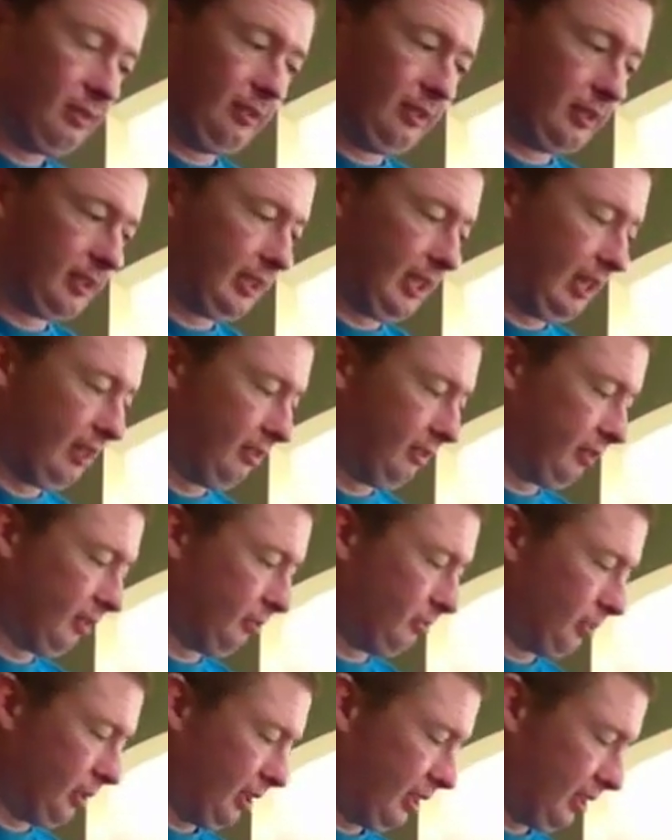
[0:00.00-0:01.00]
styrofoam
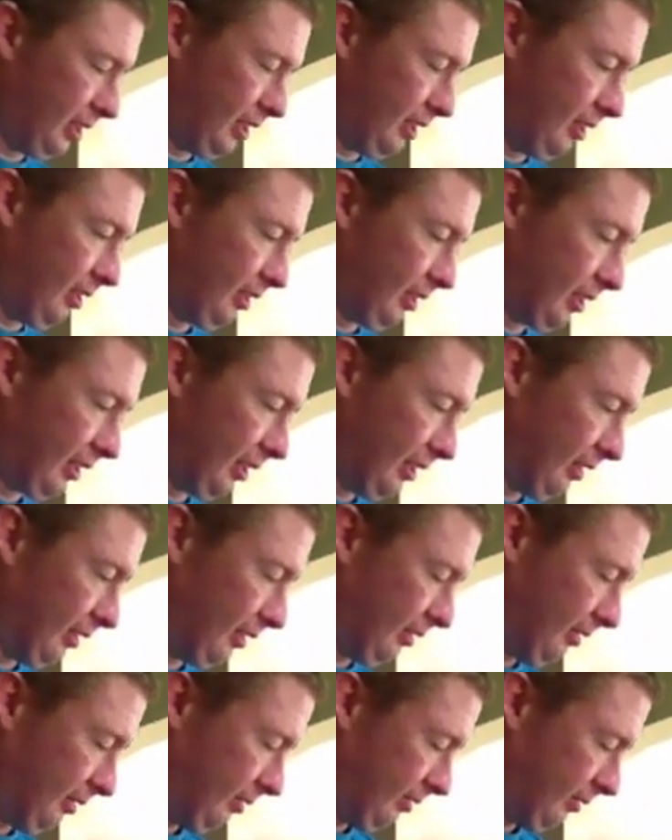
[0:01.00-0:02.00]
piece here to kind of
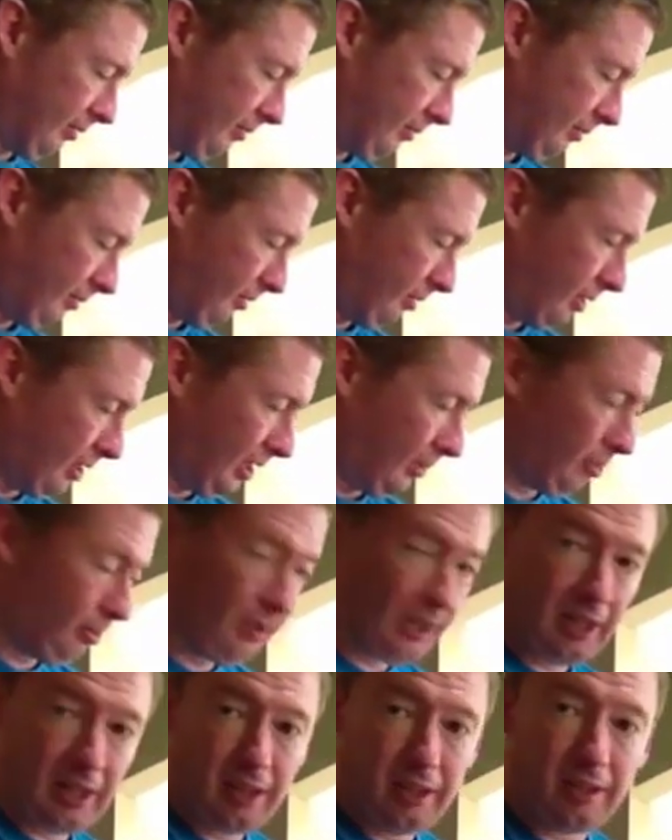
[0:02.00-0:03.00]

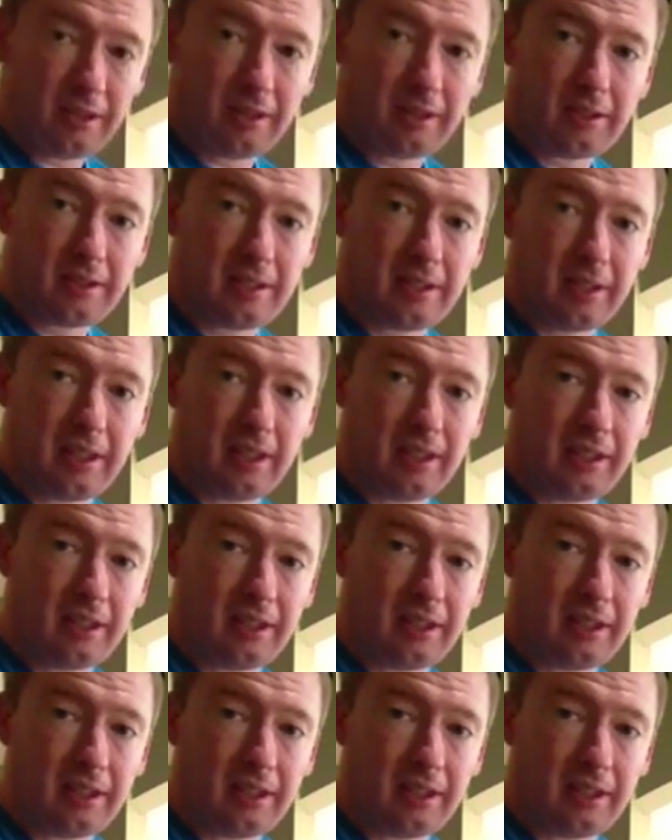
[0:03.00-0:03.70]
separate it. You can see